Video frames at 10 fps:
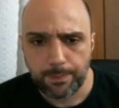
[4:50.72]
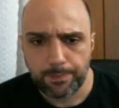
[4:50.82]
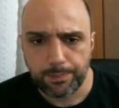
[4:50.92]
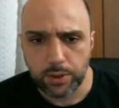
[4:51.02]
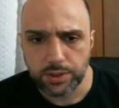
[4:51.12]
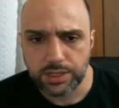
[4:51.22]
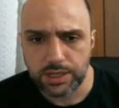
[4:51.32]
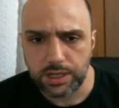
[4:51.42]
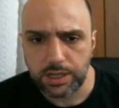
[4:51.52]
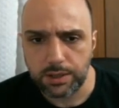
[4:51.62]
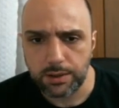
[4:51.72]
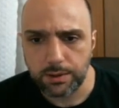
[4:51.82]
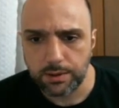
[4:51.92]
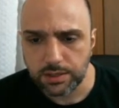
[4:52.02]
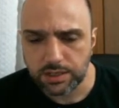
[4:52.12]
bursty,
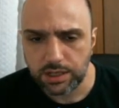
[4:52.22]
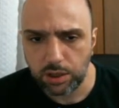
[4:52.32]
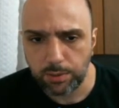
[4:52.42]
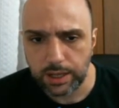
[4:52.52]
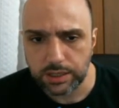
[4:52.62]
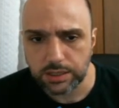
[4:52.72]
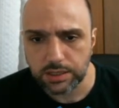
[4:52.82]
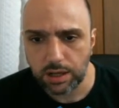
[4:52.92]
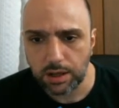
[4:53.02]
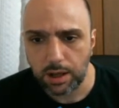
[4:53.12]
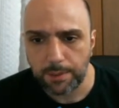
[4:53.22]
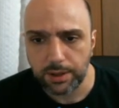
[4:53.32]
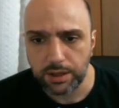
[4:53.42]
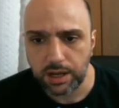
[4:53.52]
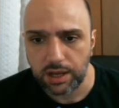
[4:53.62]
skill-based
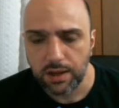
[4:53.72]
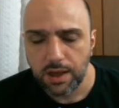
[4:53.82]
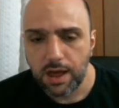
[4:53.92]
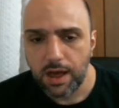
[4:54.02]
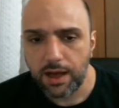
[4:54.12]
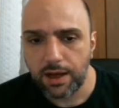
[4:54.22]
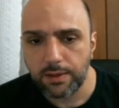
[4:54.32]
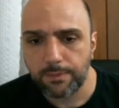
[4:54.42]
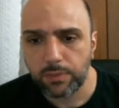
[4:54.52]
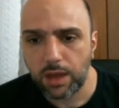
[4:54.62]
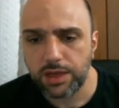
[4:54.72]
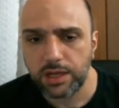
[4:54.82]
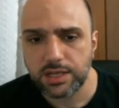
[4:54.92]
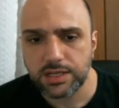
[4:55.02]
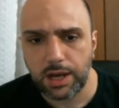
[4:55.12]
ability. I think
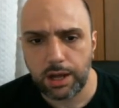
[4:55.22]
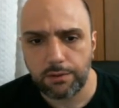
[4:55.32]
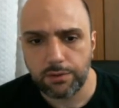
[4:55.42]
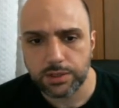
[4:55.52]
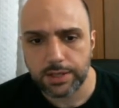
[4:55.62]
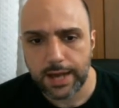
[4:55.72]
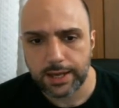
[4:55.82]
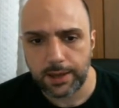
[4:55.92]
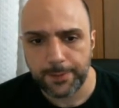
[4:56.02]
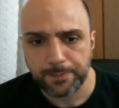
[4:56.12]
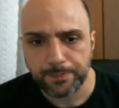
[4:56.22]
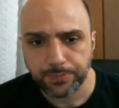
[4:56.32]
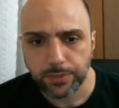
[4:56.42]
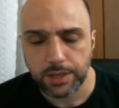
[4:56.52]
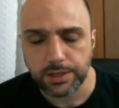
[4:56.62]
that's kind of what's lacking
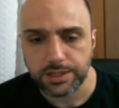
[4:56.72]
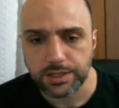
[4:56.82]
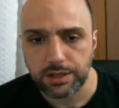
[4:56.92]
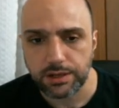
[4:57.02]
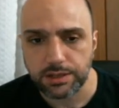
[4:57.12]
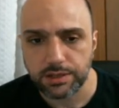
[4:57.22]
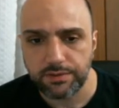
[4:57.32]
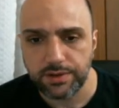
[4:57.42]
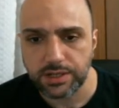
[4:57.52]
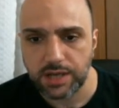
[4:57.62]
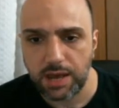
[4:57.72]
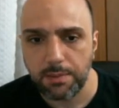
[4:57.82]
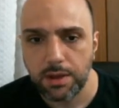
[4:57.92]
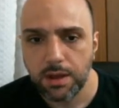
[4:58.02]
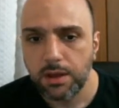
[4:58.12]
skills of this
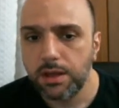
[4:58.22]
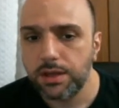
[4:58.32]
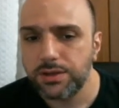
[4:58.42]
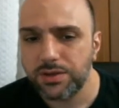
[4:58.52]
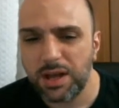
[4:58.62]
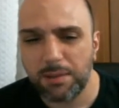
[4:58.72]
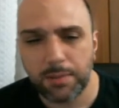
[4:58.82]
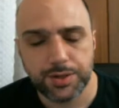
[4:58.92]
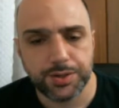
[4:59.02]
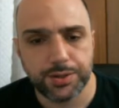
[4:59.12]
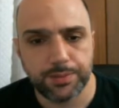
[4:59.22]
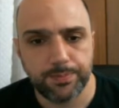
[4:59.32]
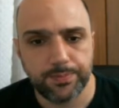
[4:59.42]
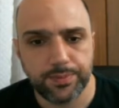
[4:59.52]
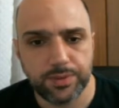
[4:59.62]
game. There's not much
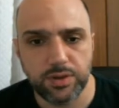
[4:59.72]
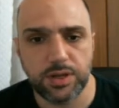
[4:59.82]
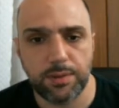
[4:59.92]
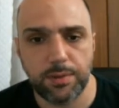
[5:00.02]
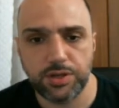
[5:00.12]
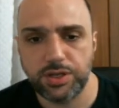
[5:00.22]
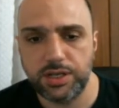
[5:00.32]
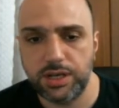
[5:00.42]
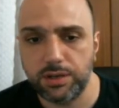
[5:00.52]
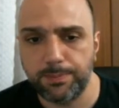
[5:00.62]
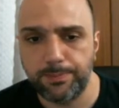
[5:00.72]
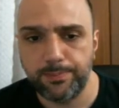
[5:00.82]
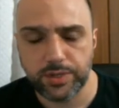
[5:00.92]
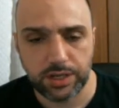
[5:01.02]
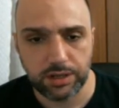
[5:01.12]

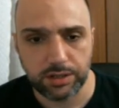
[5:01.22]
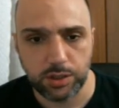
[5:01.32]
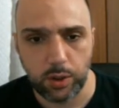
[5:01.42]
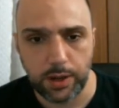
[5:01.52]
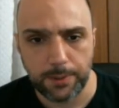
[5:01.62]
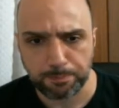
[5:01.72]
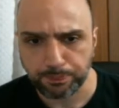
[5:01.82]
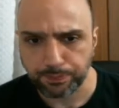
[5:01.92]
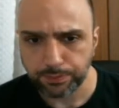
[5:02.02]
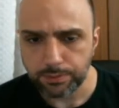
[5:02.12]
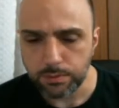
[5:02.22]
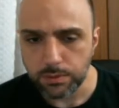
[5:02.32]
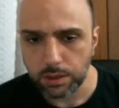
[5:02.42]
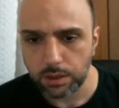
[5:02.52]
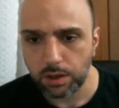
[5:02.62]
skill to it.
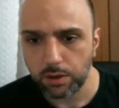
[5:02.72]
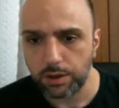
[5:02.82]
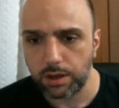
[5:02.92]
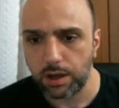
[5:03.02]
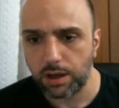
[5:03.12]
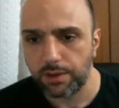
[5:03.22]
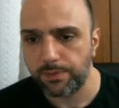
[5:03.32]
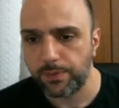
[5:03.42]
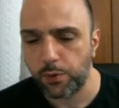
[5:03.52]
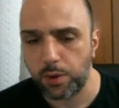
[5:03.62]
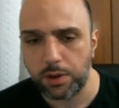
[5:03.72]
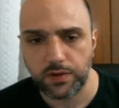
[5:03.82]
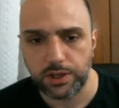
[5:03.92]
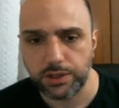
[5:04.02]
The 3 skills